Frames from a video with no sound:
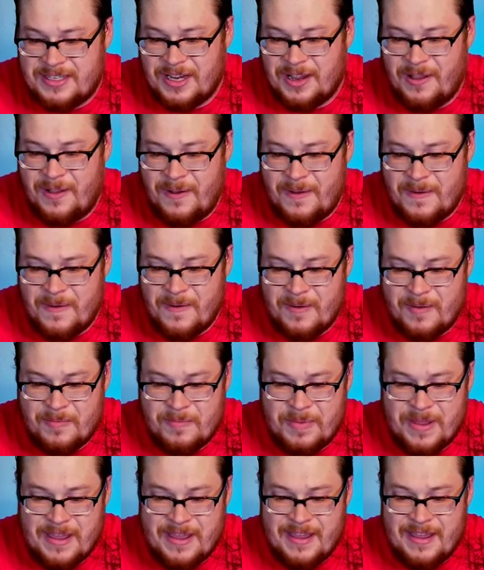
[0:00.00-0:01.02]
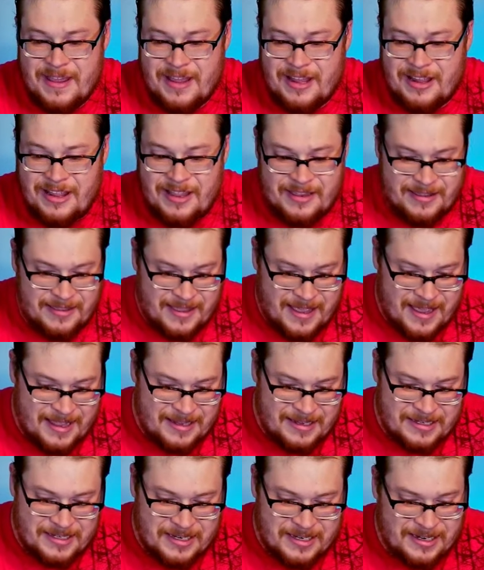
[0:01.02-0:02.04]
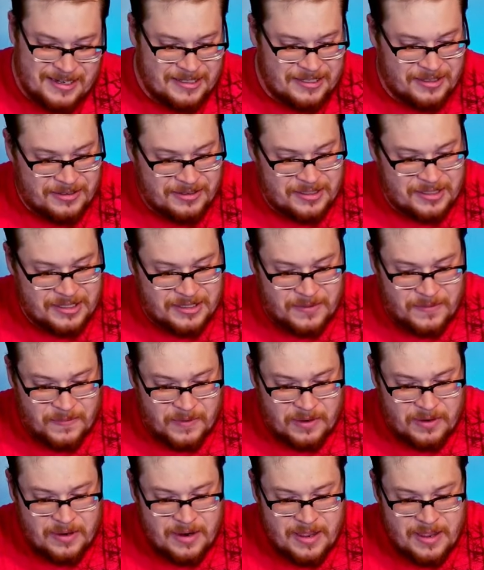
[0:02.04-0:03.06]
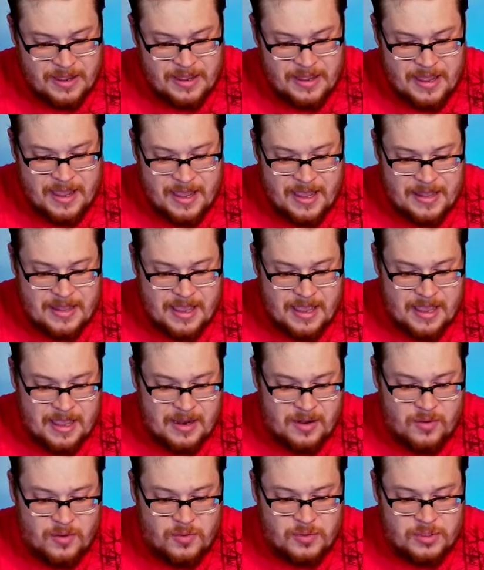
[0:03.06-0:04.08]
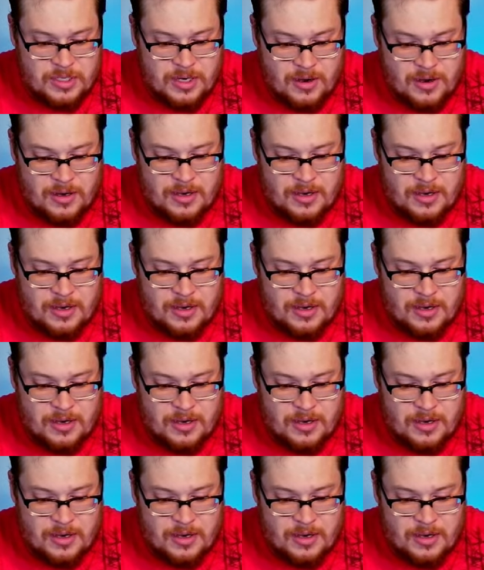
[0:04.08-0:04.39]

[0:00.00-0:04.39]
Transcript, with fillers: dope. I like that. That's a nice little silver. And then who's our